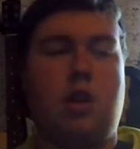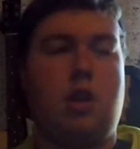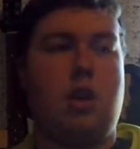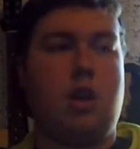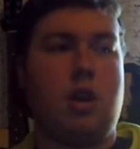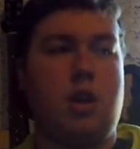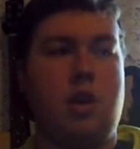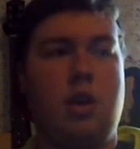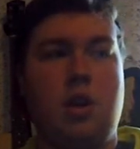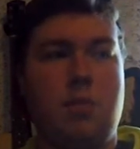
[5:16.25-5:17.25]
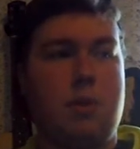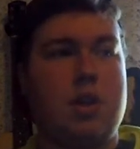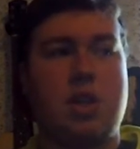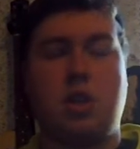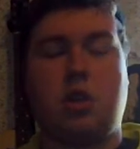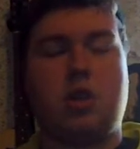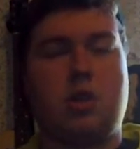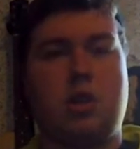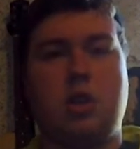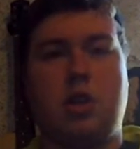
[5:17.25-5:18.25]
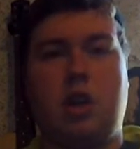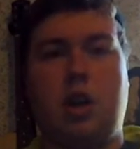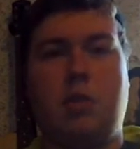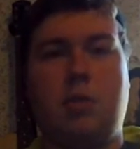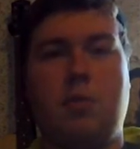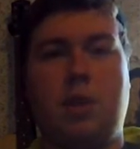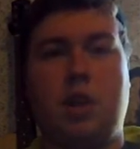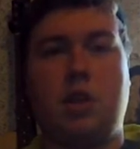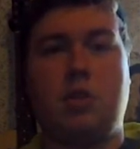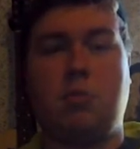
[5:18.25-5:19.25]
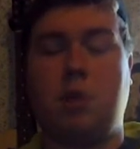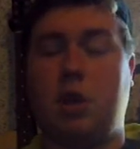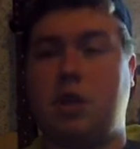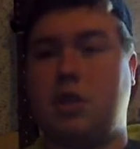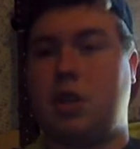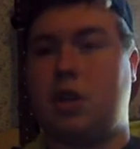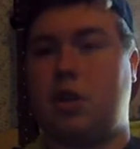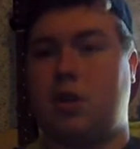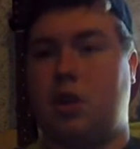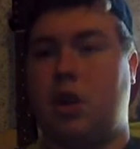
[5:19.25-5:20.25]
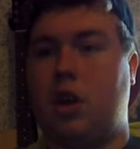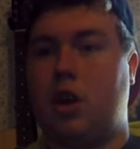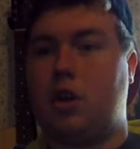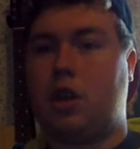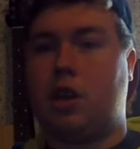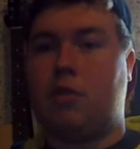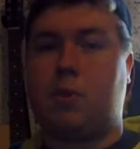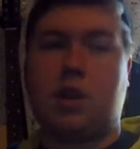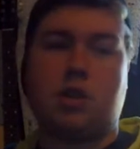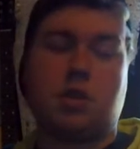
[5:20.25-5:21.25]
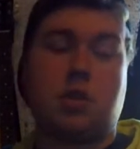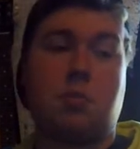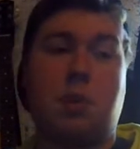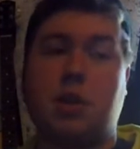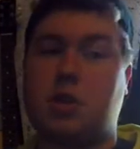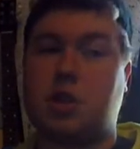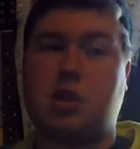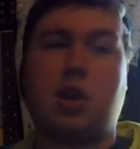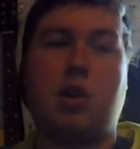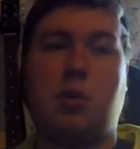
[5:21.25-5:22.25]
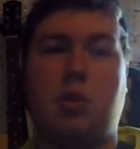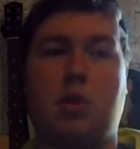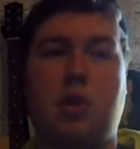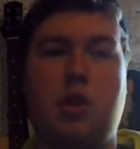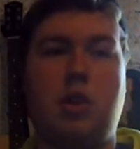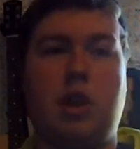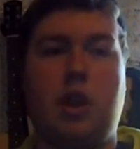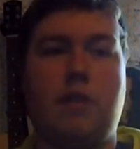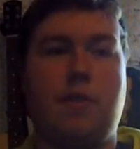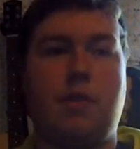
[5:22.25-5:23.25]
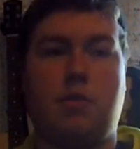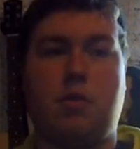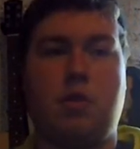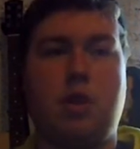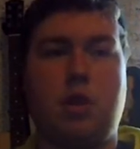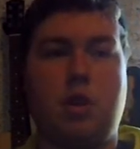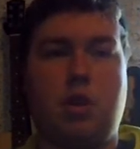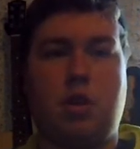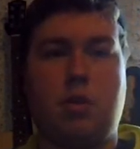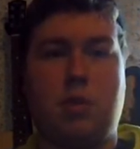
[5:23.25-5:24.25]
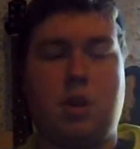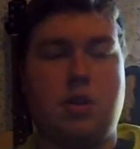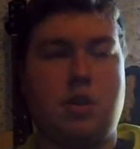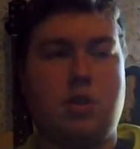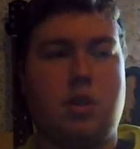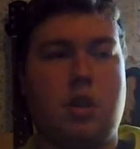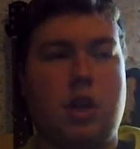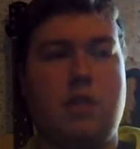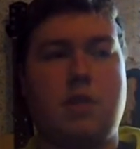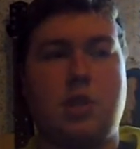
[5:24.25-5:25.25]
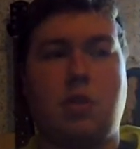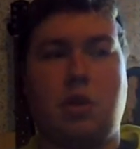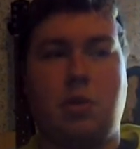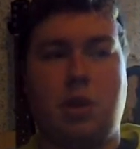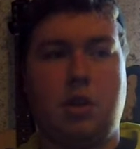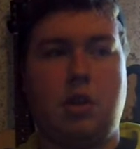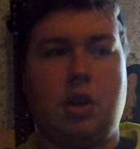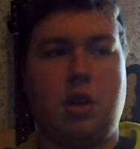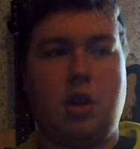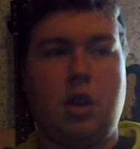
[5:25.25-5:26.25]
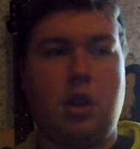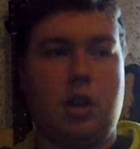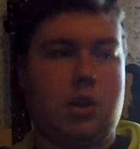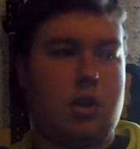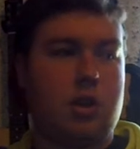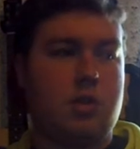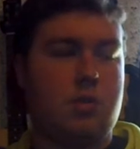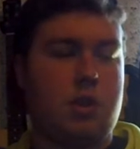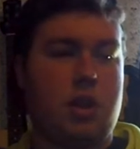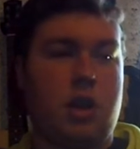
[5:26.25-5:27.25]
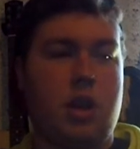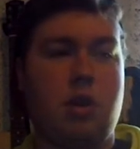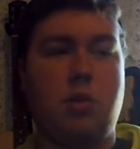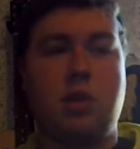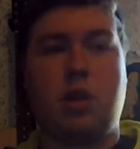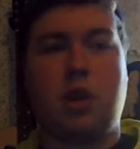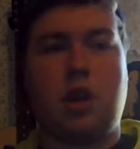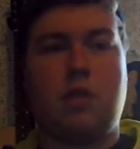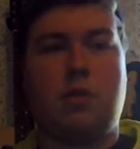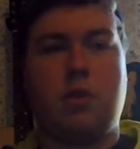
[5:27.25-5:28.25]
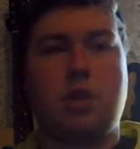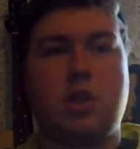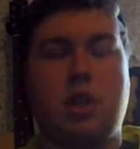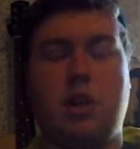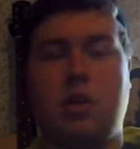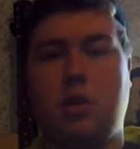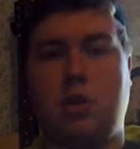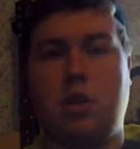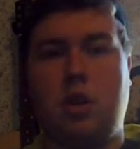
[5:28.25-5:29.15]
song that's on the album and can be considered Dave Beck's best guitar work that I've ever heard, because there's a lot of soloing. It ends with a Hotel California style